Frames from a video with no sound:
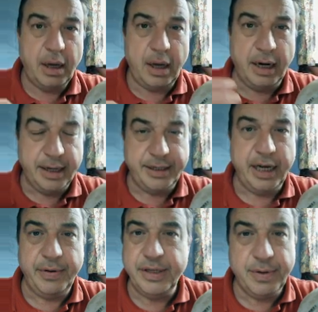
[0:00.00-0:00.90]
And the
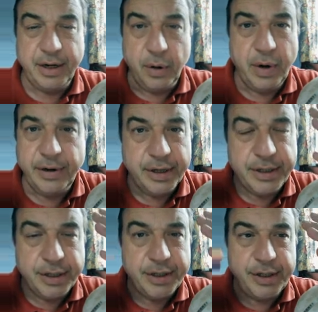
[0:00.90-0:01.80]
idea is, I don't know, whether it's
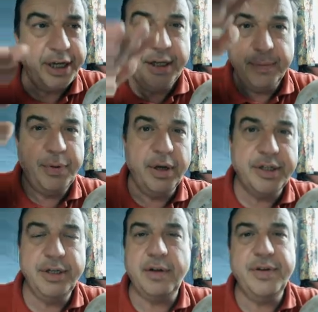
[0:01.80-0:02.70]
to steer the
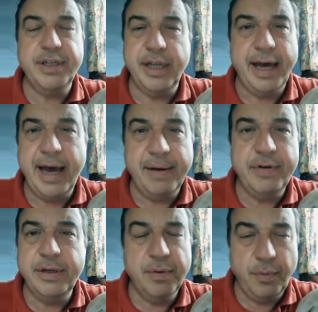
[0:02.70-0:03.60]
person off into their
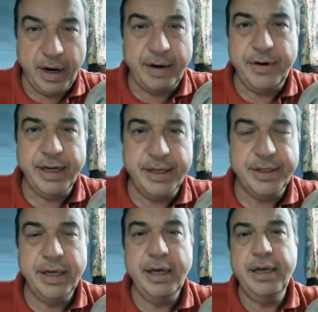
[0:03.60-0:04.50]
heaven, whatever it is,
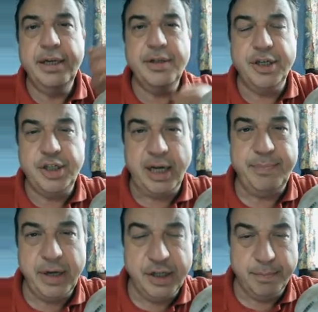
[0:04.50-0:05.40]
the
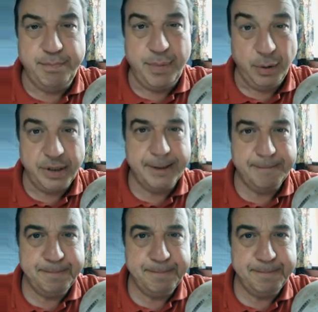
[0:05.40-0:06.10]
shape is a boat.